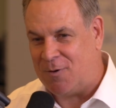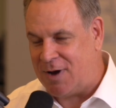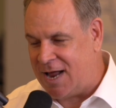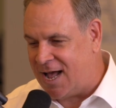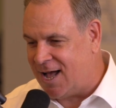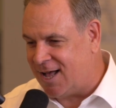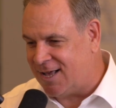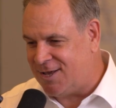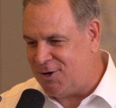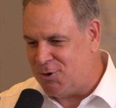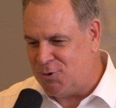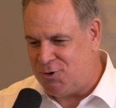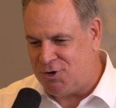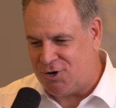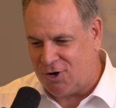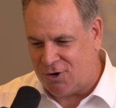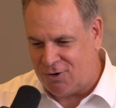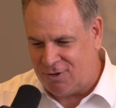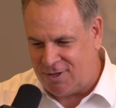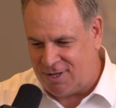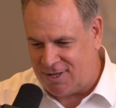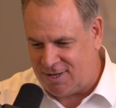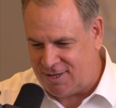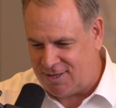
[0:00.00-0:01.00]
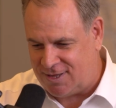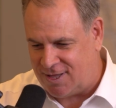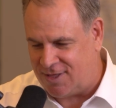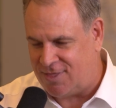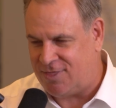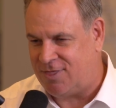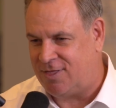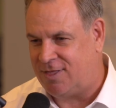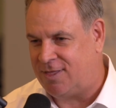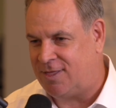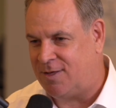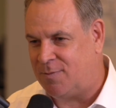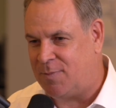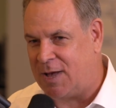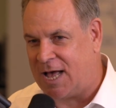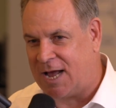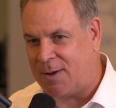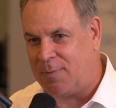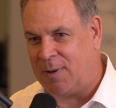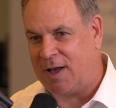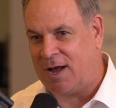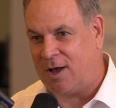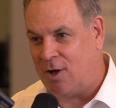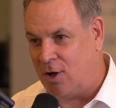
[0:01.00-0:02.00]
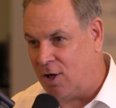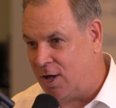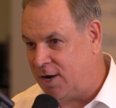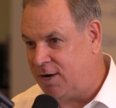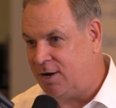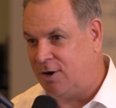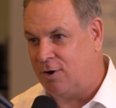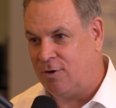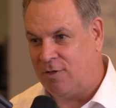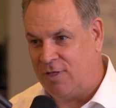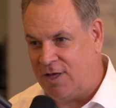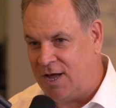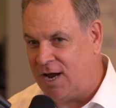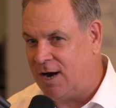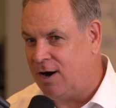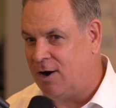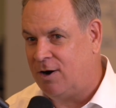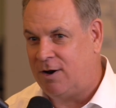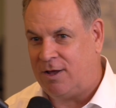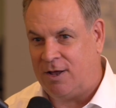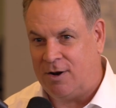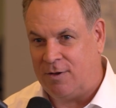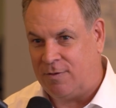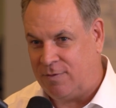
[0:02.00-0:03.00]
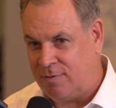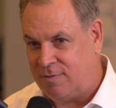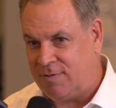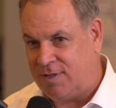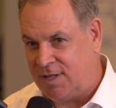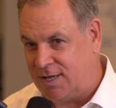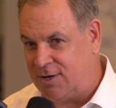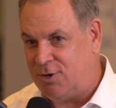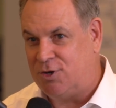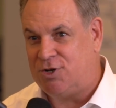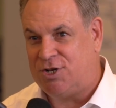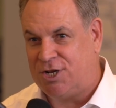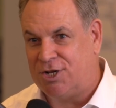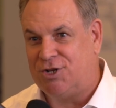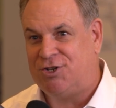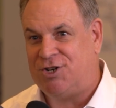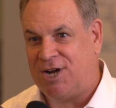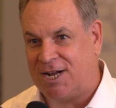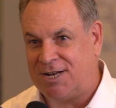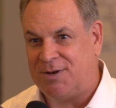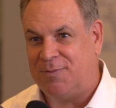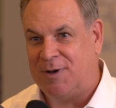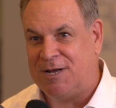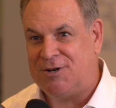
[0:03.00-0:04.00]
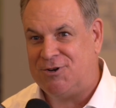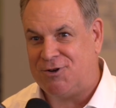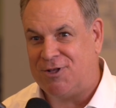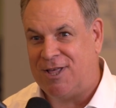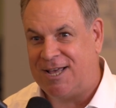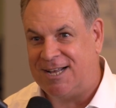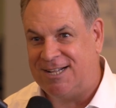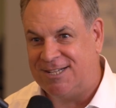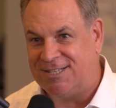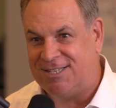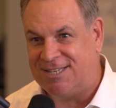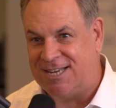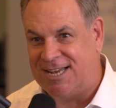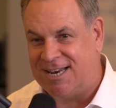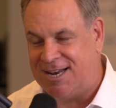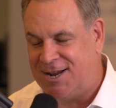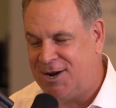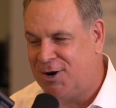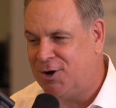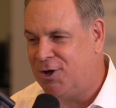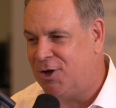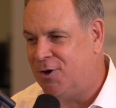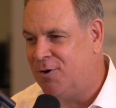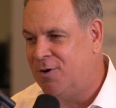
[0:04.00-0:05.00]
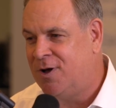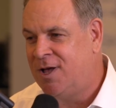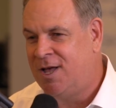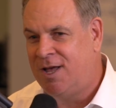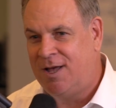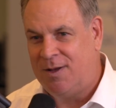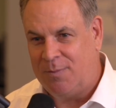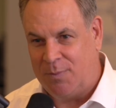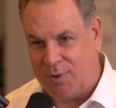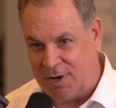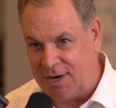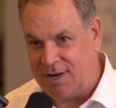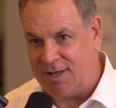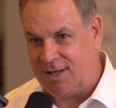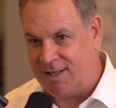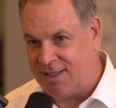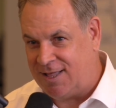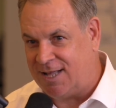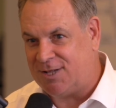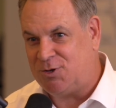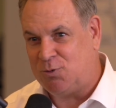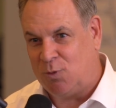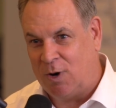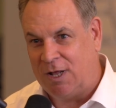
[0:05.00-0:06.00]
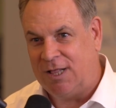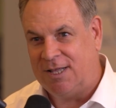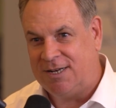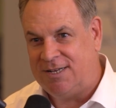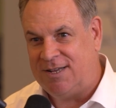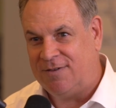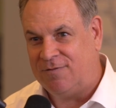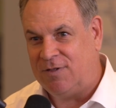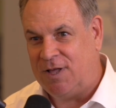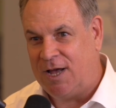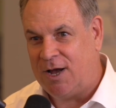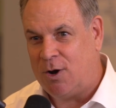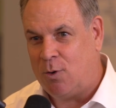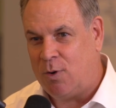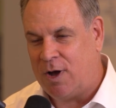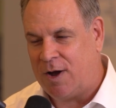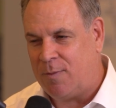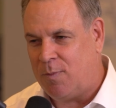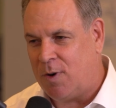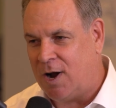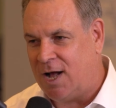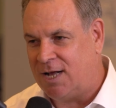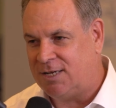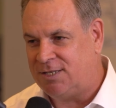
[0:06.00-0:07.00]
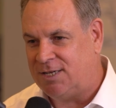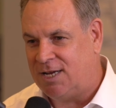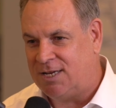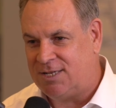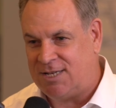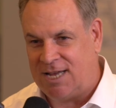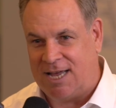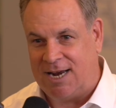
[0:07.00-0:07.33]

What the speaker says: Now you turn the backpack on, you're there, you still check to make sure they can see and hear you, but that's relatively a quick process.